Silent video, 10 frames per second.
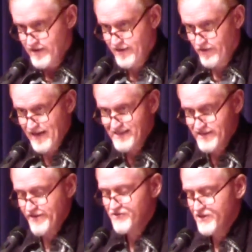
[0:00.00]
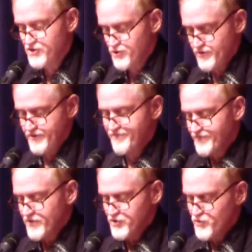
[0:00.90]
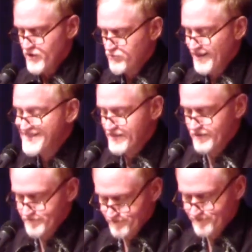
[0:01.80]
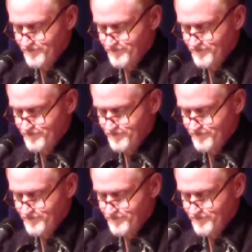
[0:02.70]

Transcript: in the last half century. Let's read A Blessing.